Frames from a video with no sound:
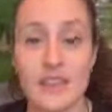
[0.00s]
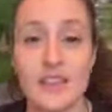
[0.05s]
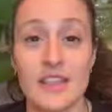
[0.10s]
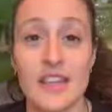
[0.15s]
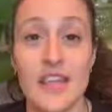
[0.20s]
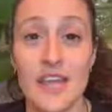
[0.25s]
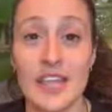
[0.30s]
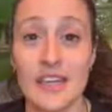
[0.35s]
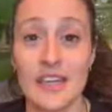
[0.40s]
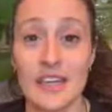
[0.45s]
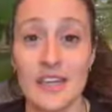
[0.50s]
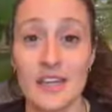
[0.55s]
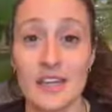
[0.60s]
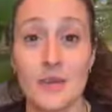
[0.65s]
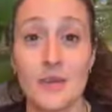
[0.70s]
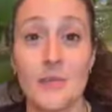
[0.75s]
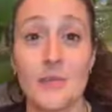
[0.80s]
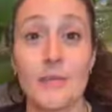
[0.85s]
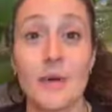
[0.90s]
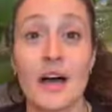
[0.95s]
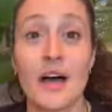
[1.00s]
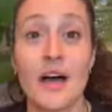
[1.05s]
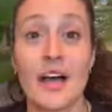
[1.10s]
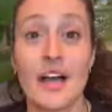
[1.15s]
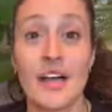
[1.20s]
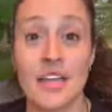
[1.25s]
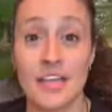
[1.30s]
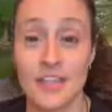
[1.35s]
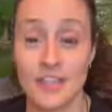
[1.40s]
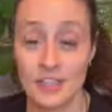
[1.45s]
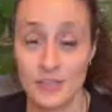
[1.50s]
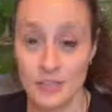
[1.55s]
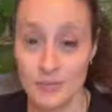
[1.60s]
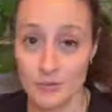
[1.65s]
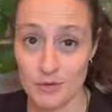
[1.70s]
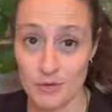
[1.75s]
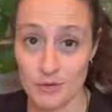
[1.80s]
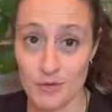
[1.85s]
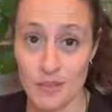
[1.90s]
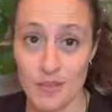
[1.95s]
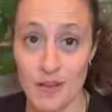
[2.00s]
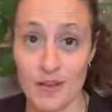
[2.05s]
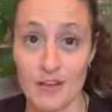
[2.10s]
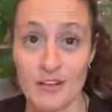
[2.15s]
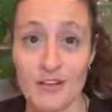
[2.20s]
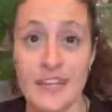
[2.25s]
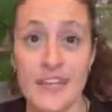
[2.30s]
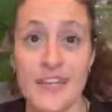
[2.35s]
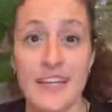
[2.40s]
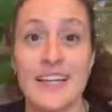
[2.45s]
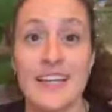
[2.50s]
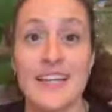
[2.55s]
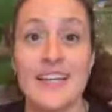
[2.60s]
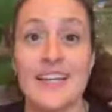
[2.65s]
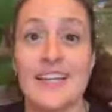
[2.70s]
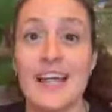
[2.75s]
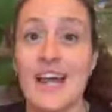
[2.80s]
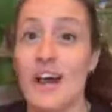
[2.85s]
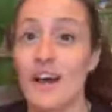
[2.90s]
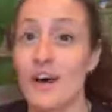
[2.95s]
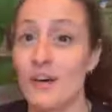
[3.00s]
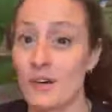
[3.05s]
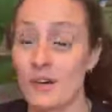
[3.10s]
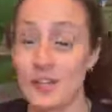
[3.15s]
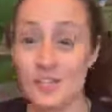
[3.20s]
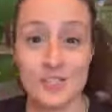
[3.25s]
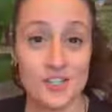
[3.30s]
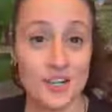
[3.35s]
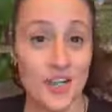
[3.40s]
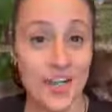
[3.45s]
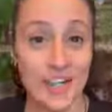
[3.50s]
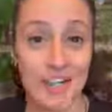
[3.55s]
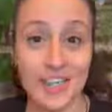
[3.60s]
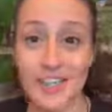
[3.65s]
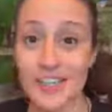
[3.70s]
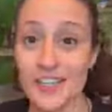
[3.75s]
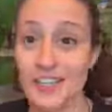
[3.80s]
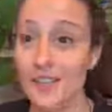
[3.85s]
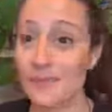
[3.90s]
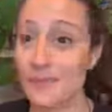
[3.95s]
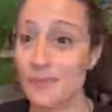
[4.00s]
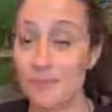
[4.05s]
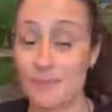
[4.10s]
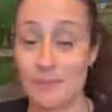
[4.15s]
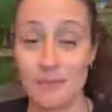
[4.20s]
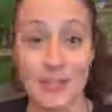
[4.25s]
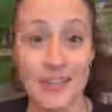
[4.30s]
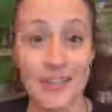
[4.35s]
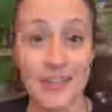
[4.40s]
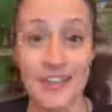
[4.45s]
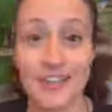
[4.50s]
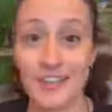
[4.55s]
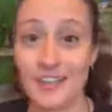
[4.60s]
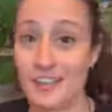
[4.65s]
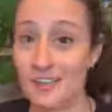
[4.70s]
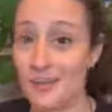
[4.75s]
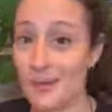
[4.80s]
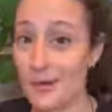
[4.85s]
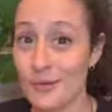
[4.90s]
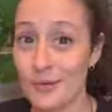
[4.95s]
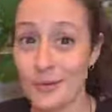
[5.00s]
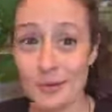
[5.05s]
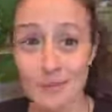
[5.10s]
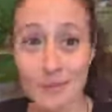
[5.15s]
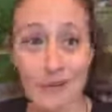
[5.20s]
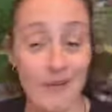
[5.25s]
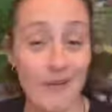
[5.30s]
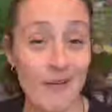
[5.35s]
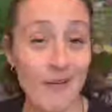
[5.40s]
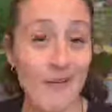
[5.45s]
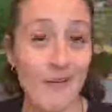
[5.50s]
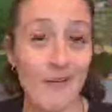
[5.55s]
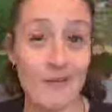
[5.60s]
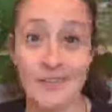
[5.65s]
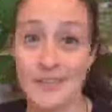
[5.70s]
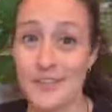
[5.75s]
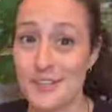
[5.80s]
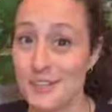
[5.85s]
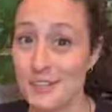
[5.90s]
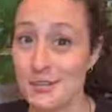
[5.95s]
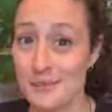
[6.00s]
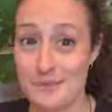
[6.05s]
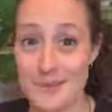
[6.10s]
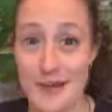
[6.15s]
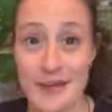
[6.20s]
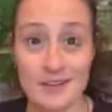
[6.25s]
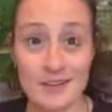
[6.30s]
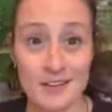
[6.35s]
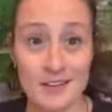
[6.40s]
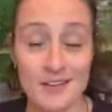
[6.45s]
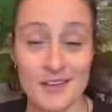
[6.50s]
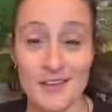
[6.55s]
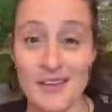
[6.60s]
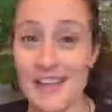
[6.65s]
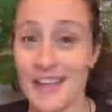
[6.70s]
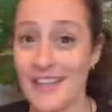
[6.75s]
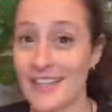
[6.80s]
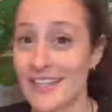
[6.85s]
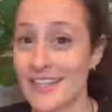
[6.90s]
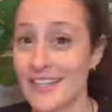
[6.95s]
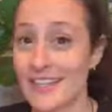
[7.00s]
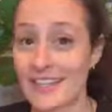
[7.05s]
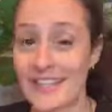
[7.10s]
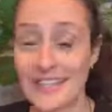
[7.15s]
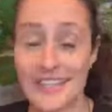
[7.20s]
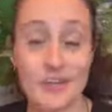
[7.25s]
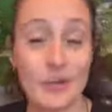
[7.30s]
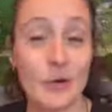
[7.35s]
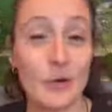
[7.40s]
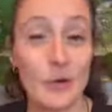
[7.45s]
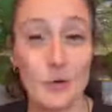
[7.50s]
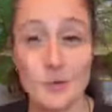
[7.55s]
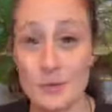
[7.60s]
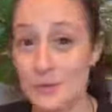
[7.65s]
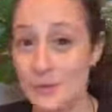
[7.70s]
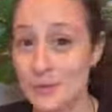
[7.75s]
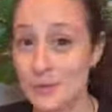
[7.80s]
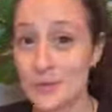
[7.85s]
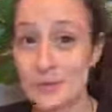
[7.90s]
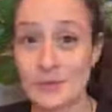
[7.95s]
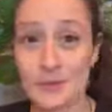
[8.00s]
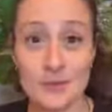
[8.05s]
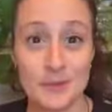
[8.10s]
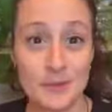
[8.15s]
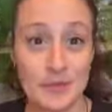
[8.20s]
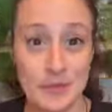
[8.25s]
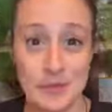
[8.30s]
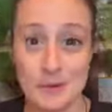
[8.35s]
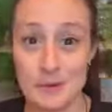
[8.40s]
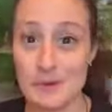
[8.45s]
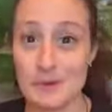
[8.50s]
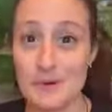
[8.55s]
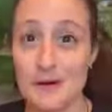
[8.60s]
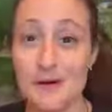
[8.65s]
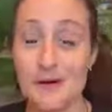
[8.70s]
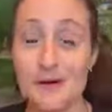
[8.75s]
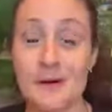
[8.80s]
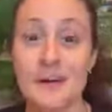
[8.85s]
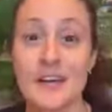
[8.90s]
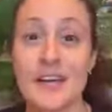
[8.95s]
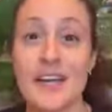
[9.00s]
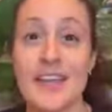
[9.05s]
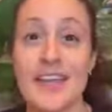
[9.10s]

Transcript: Then my yoga ball. Now, a giant, big yoga ball that you can bounce on, like old school yoga ball.